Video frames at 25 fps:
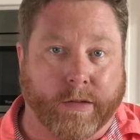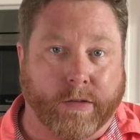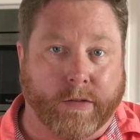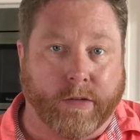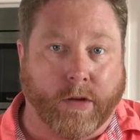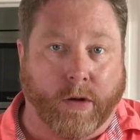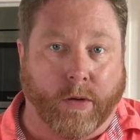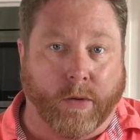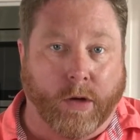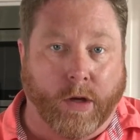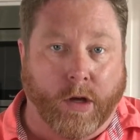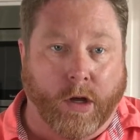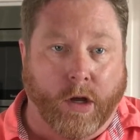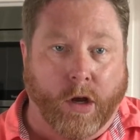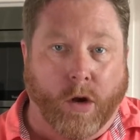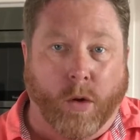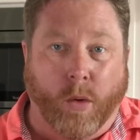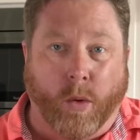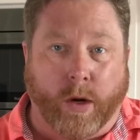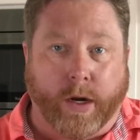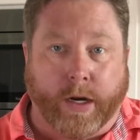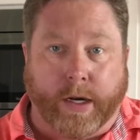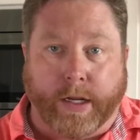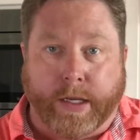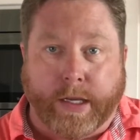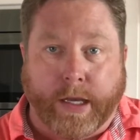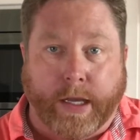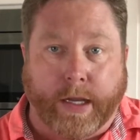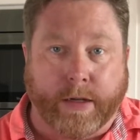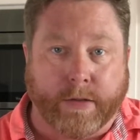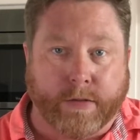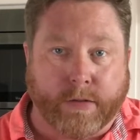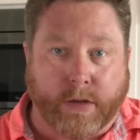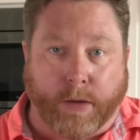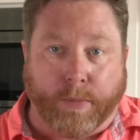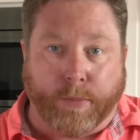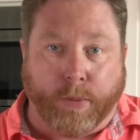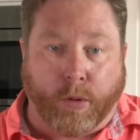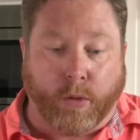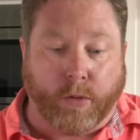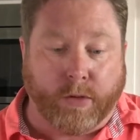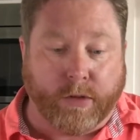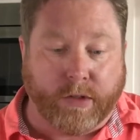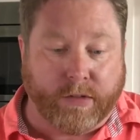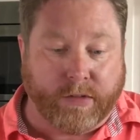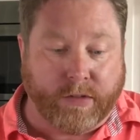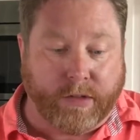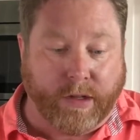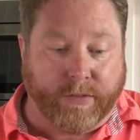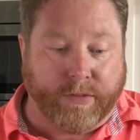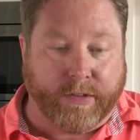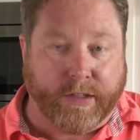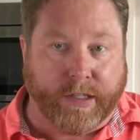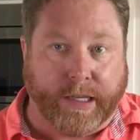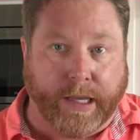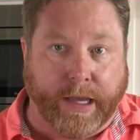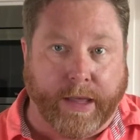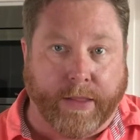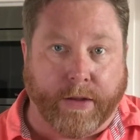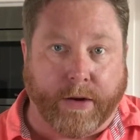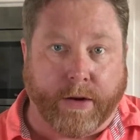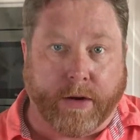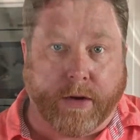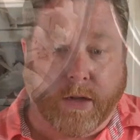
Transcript: So we're going to kind of start pulling this stuff together.